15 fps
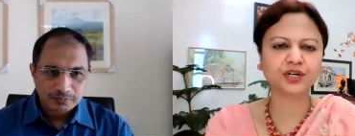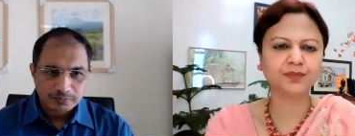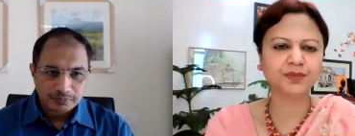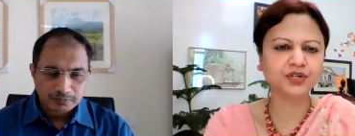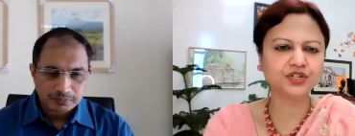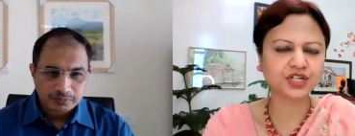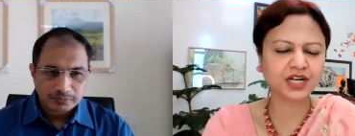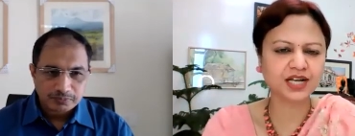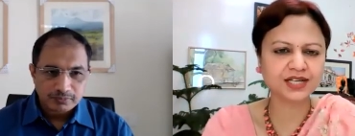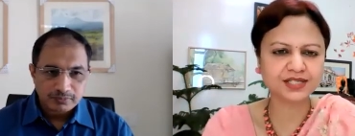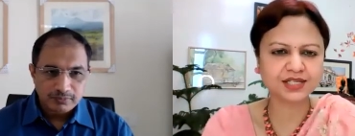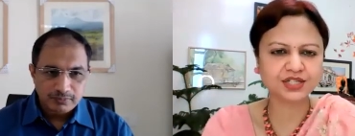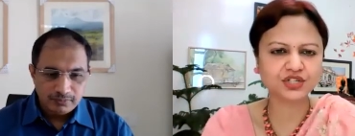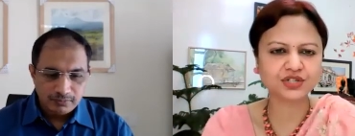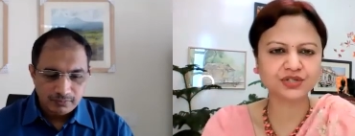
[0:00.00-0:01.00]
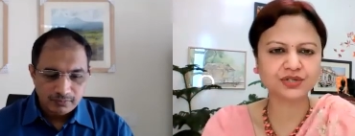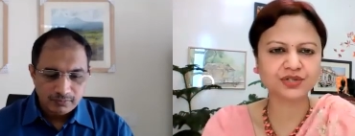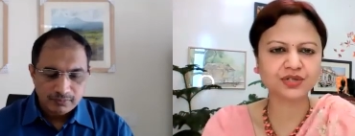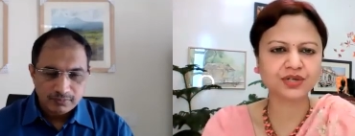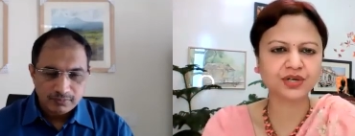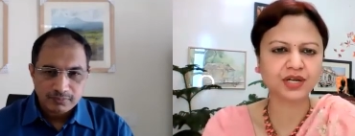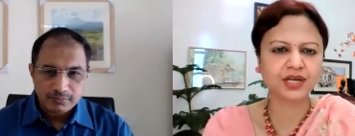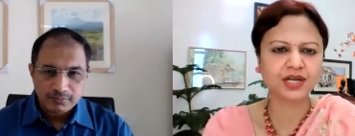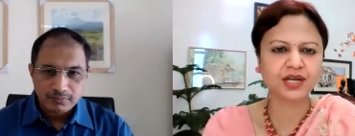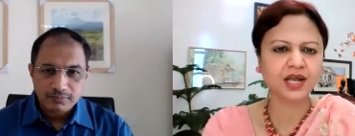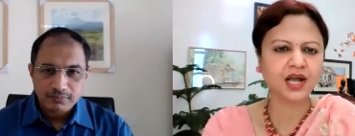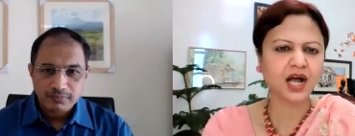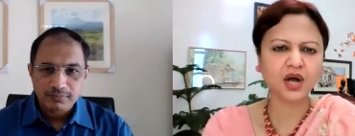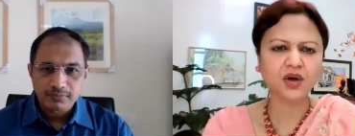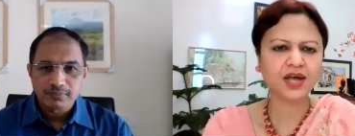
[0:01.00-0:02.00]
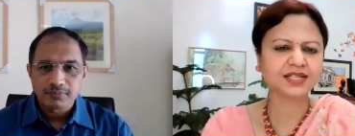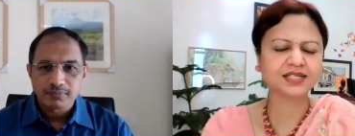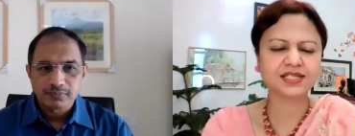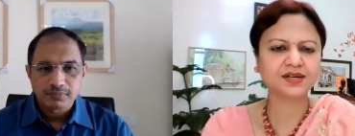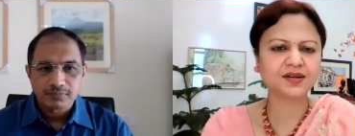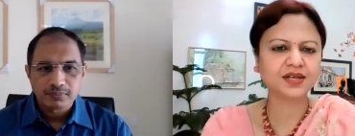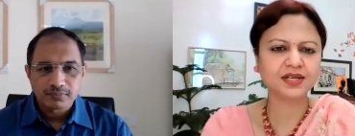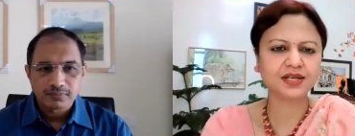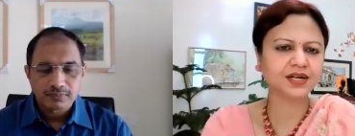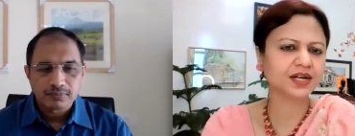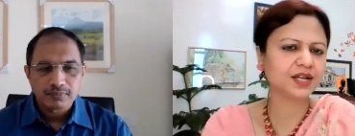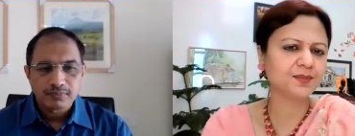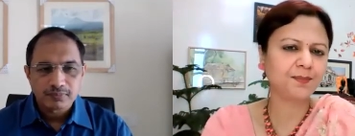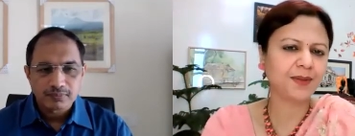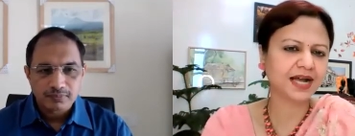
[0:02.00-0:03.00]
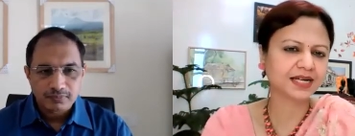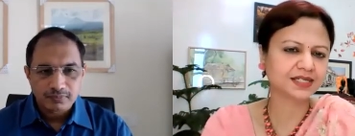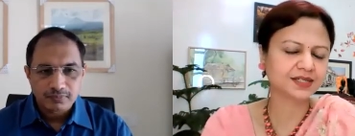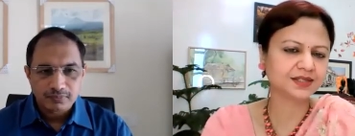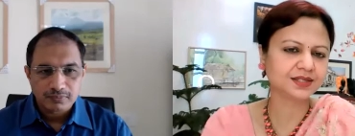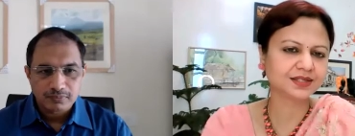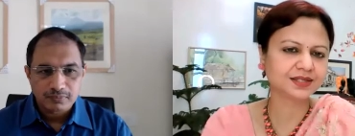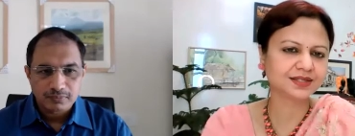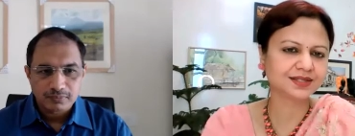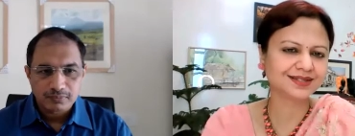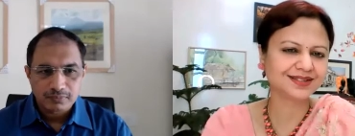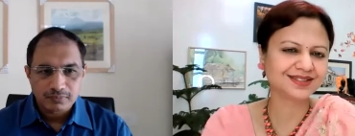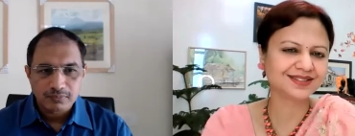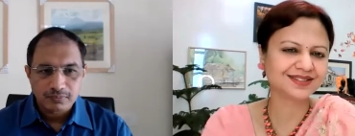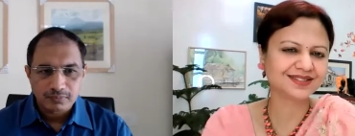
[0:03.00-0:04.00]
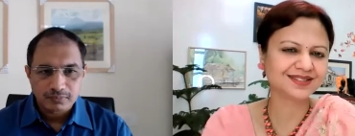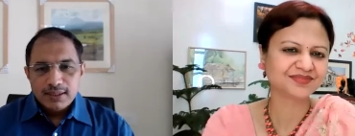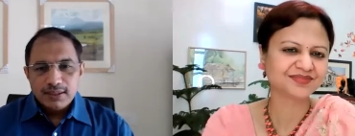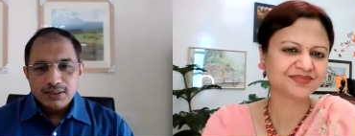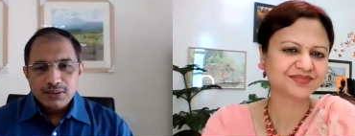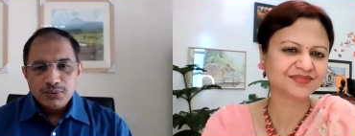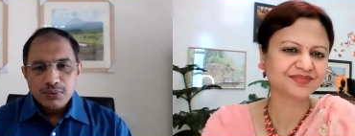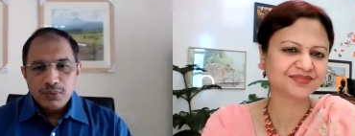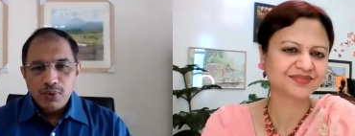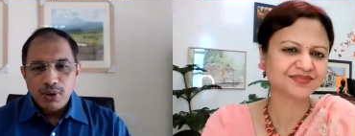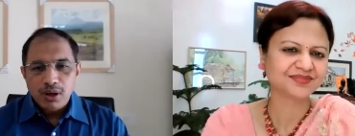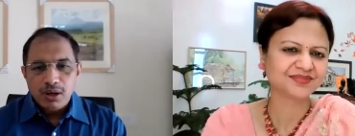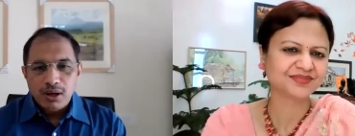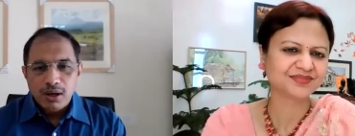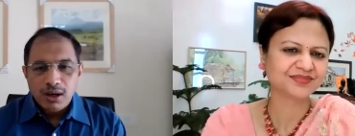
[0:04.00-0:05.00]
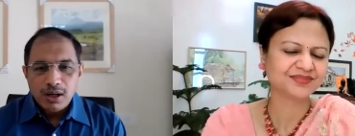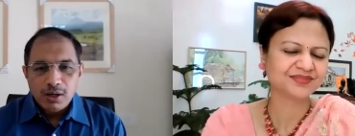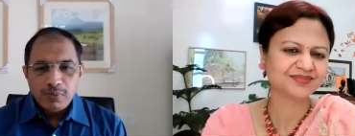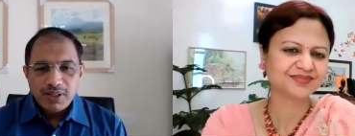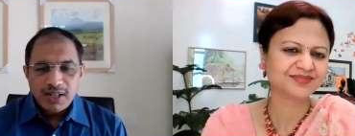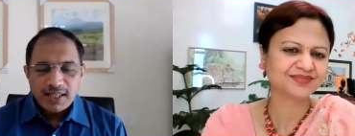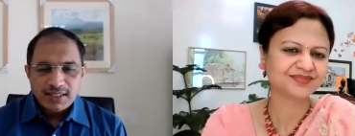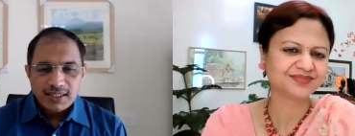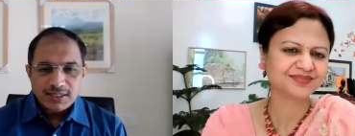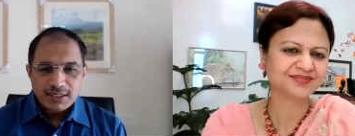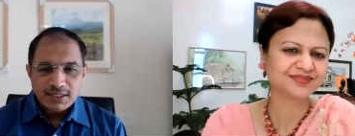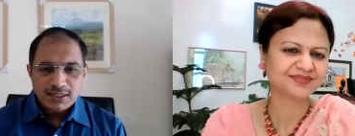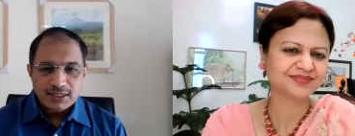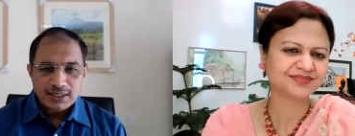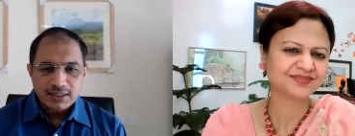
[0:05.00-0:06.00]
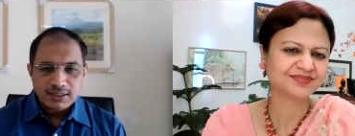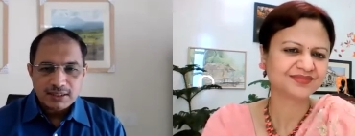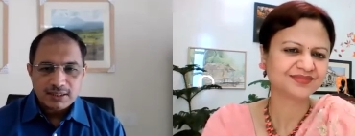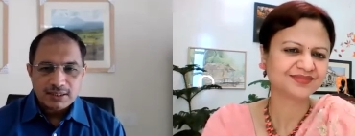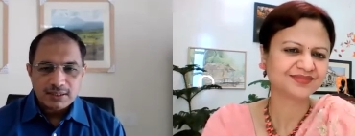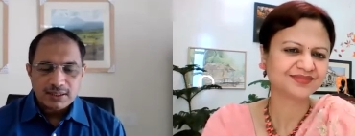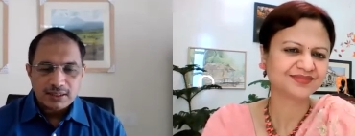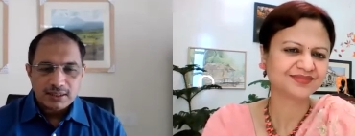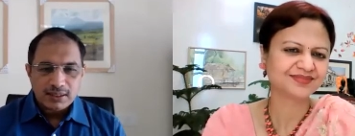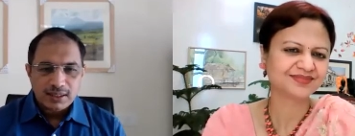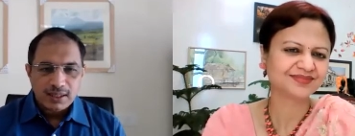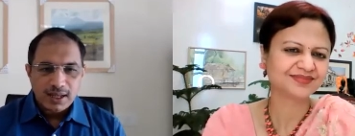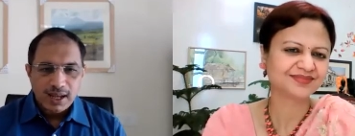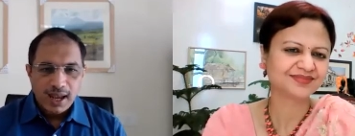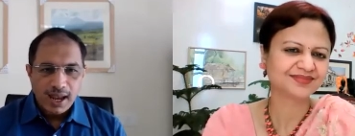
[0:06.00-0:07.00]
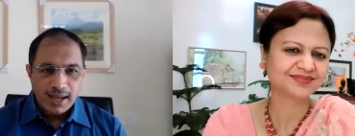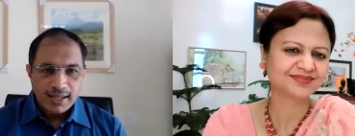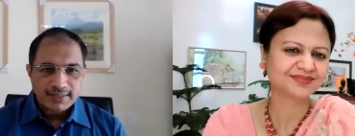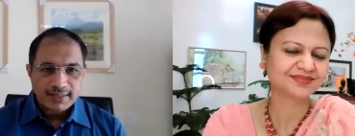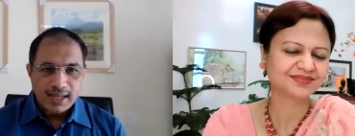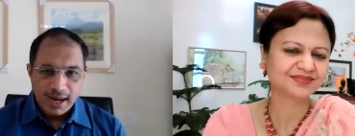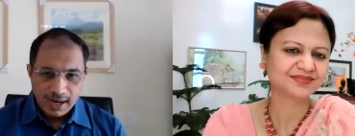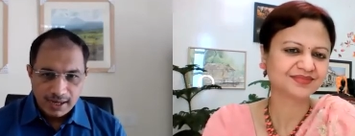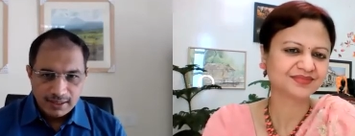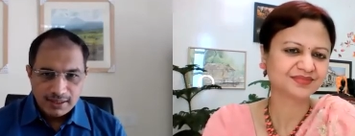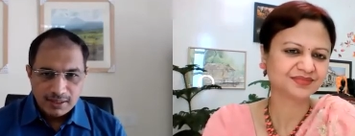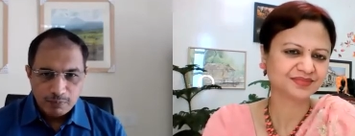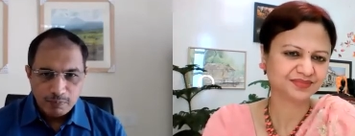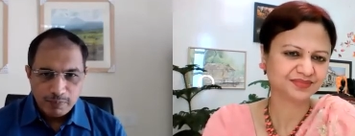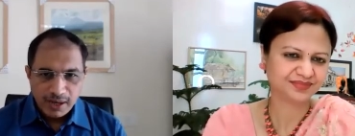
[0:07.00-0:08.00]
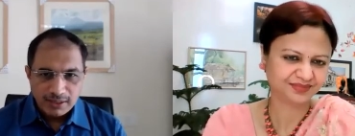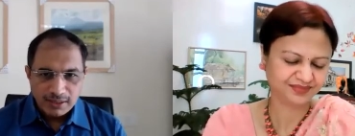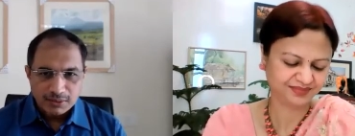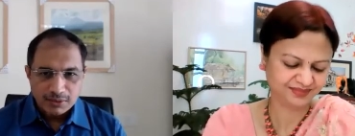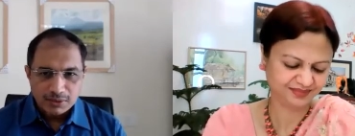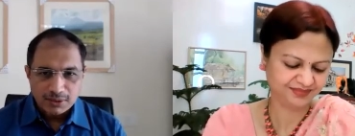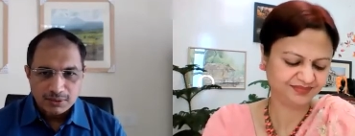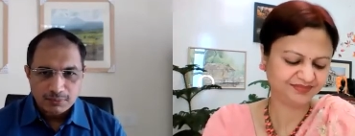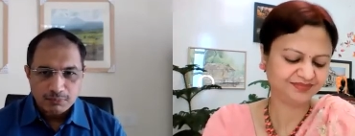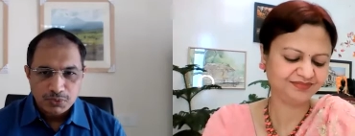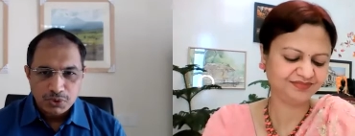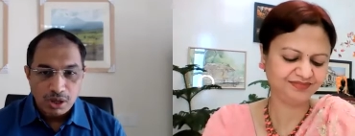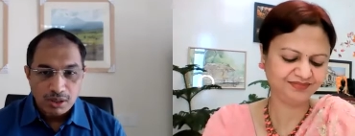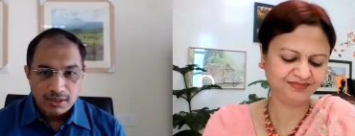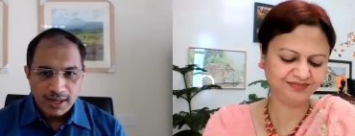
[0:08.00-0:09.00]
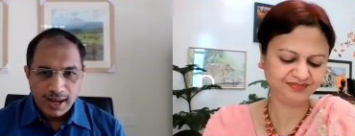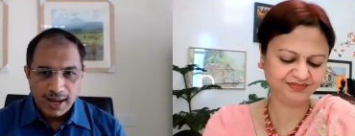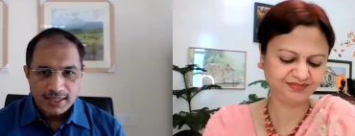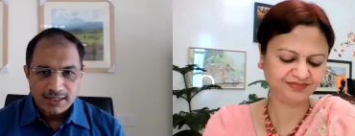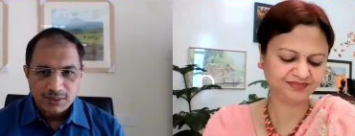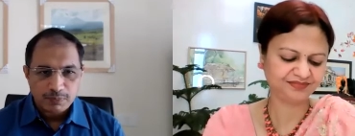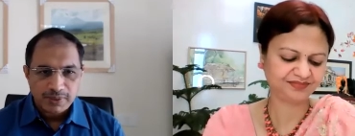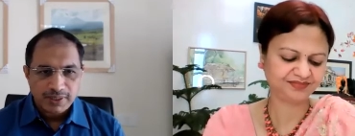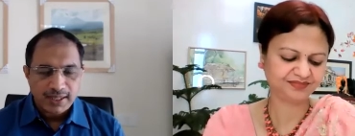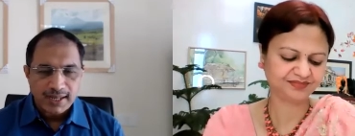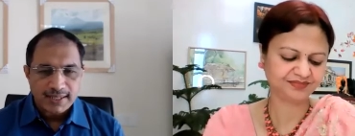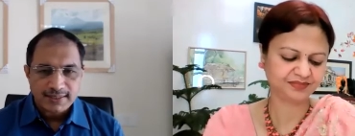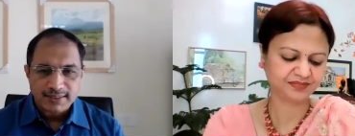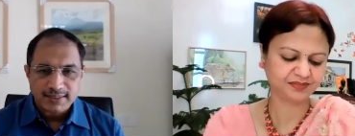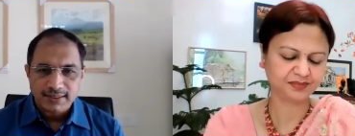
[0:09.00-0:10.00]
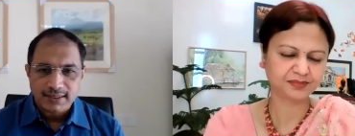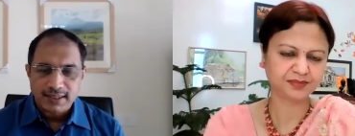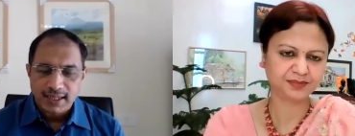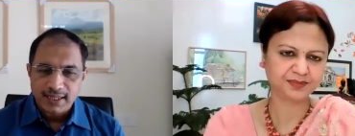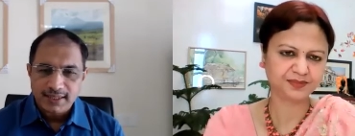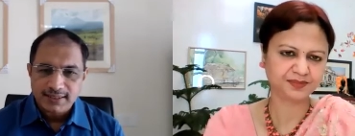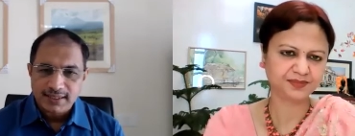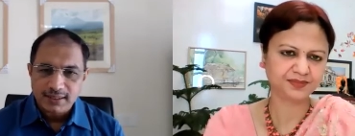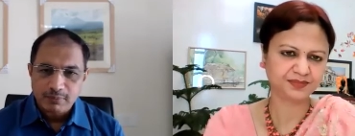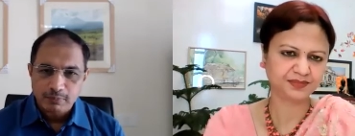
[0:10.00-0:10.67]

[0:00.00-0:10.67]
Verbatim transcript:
Speaker 1: commercialization, how has it, it impacted this disease? So
Speaker 2: uh, urbanization uh, uh, has had an impact, uh, mm-hmm. not as big as uh, I'll say